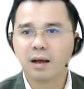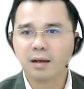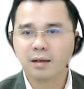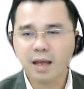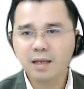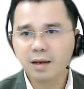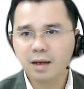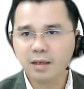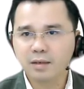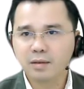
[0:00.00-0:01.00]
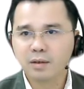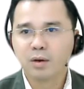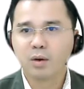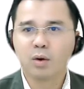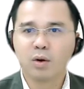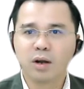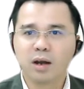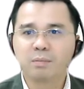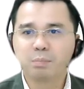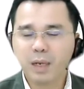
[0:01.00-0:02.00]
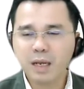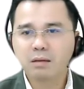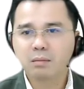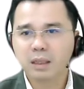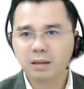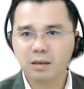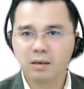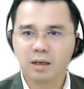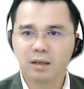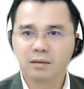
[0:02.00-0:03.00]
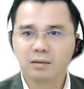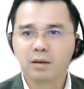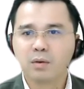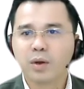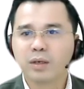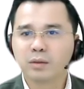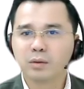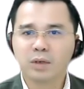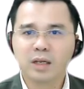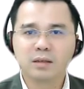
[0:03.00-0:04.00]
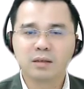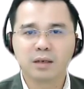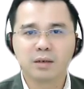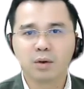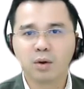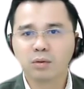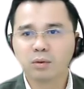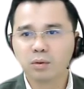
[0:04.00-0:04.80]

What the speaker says: a guidelines or a print materials where students can go